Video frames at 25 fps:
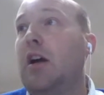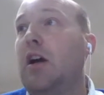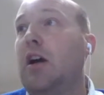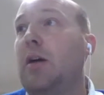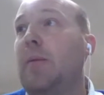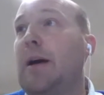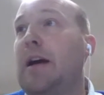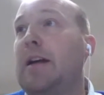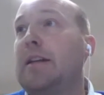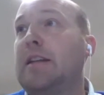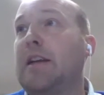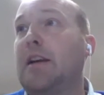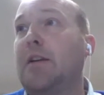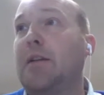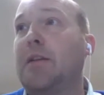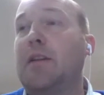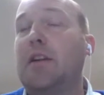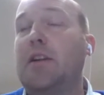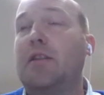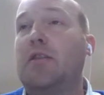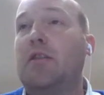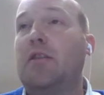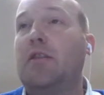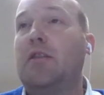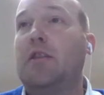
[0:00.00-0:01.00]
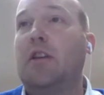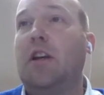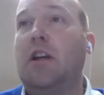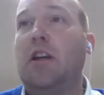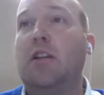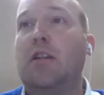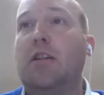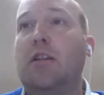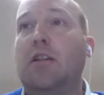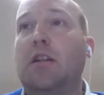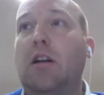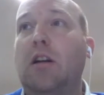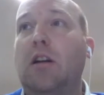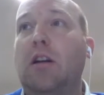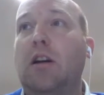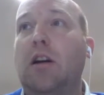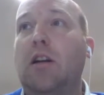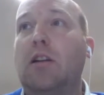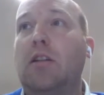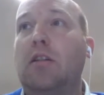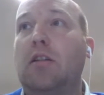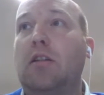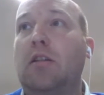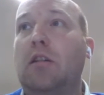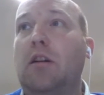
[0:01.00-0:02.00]
has health issues, and
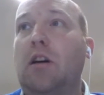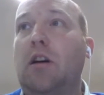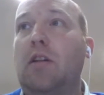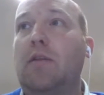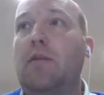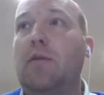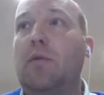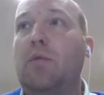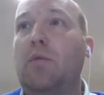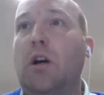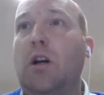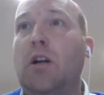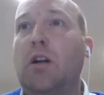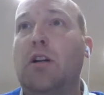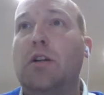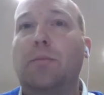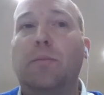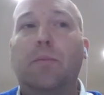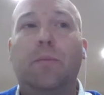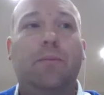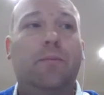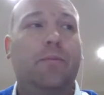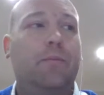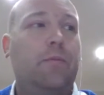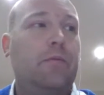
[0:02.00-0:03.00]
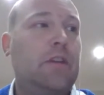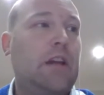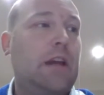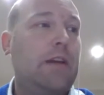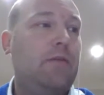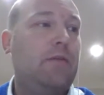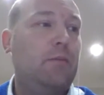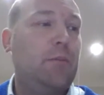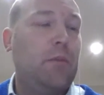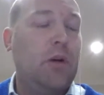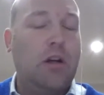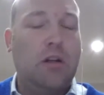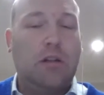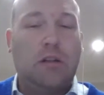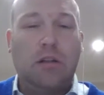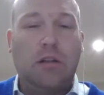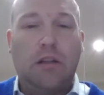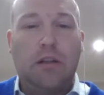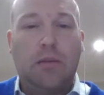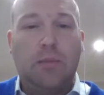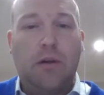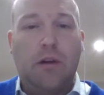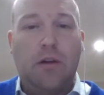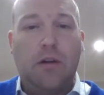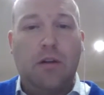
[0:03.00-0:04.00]
I for one can say from personal
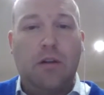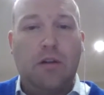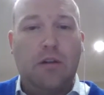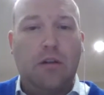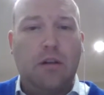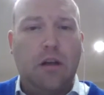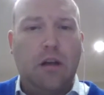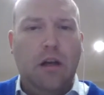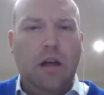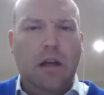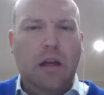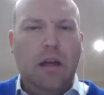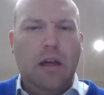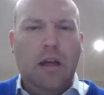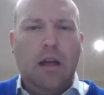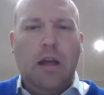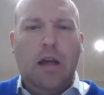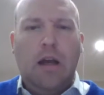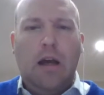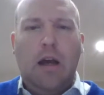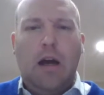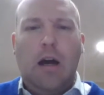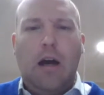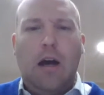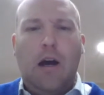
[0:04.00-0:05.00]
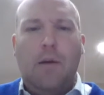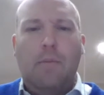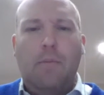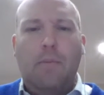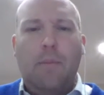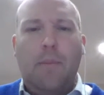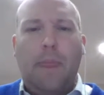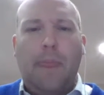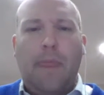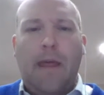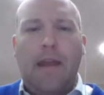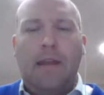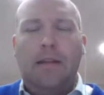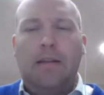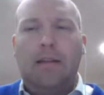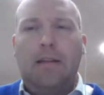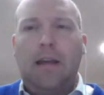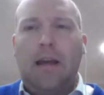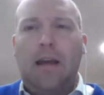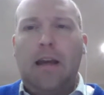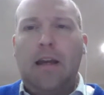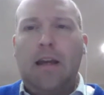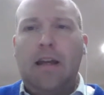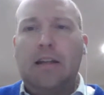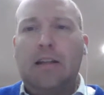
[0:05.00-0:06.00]
experience that it's
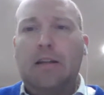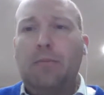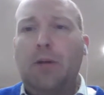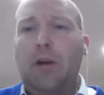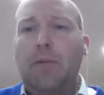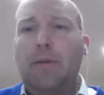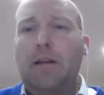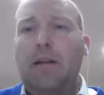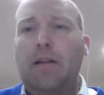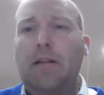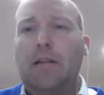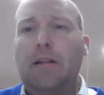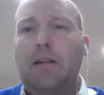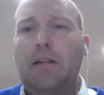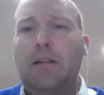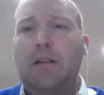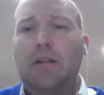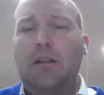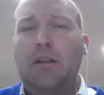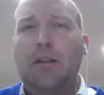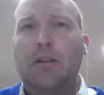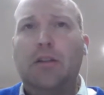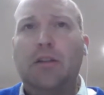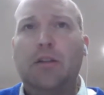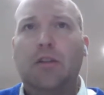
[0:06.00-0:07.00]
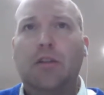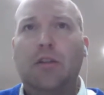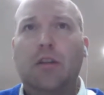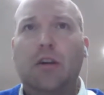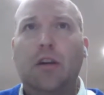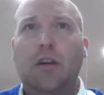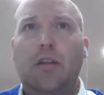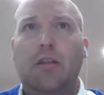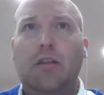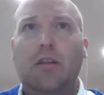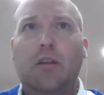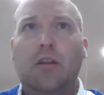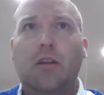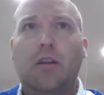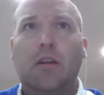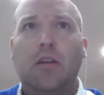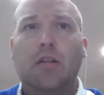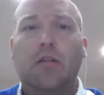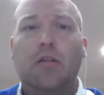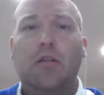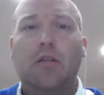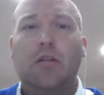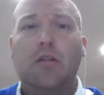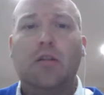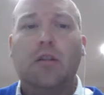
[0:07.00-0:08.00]
a mobility solution that can
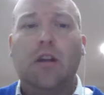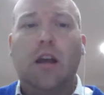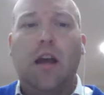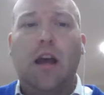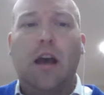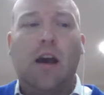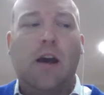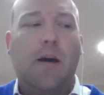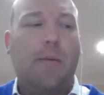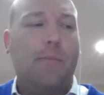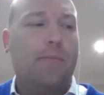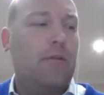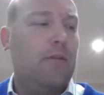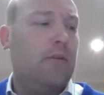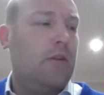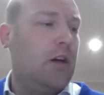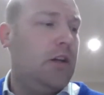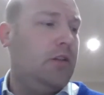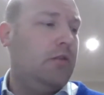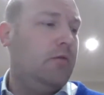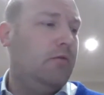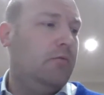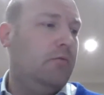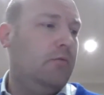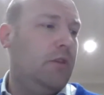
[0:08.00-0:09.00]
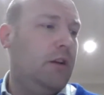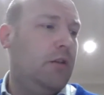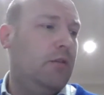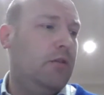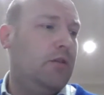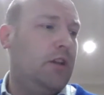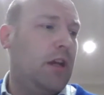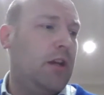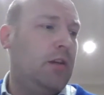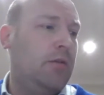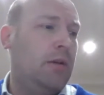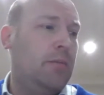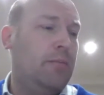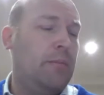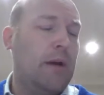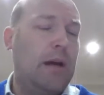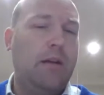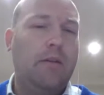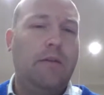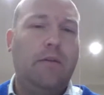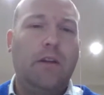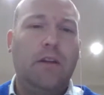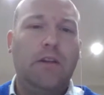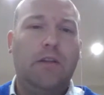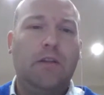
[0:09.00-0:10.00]
provide real genuine
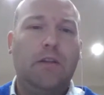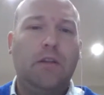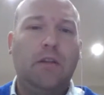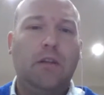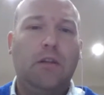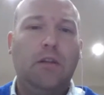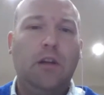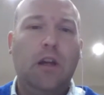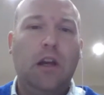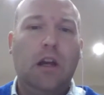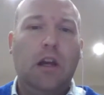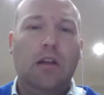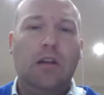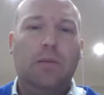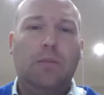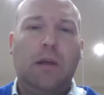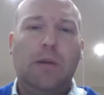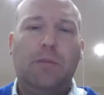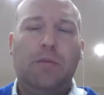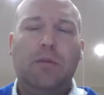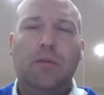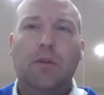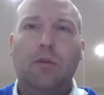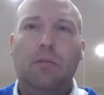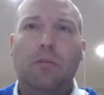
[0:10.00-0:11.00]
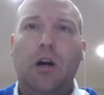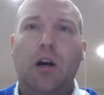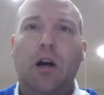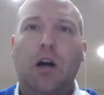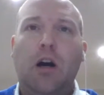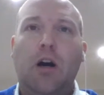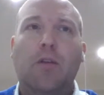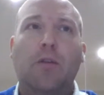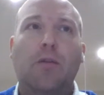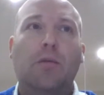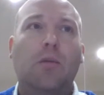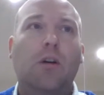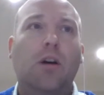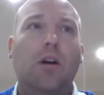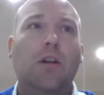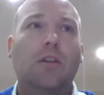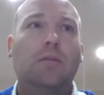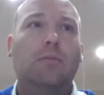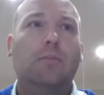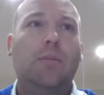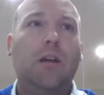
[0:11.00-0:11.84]
benefits to people that might otherwise